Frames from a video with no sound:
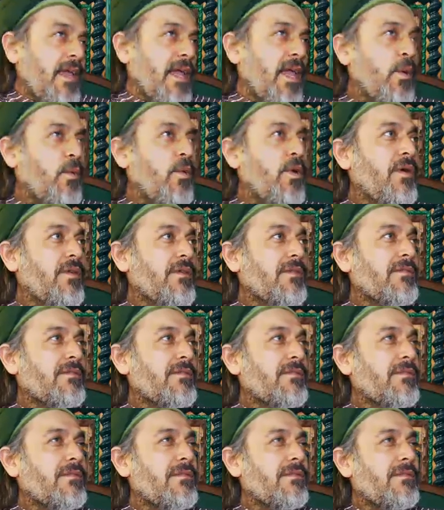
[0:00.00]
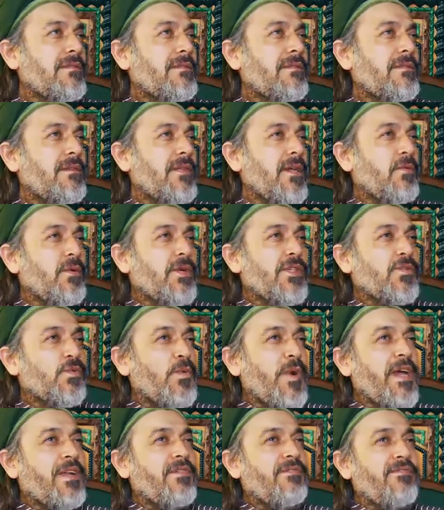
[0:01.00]
There was
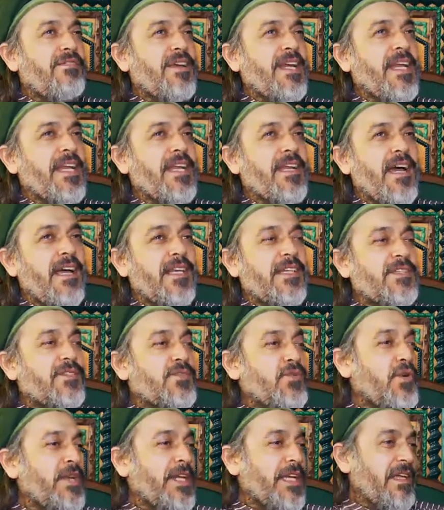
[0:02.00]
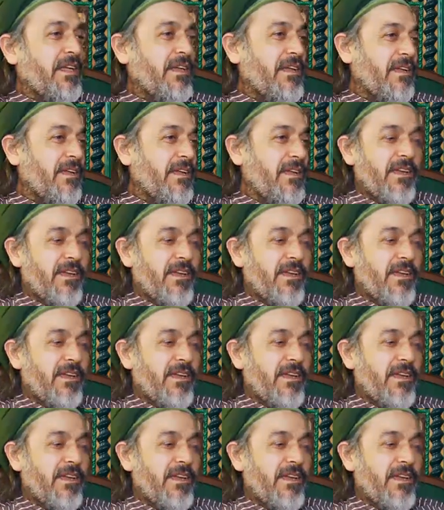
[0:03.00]
one very nice story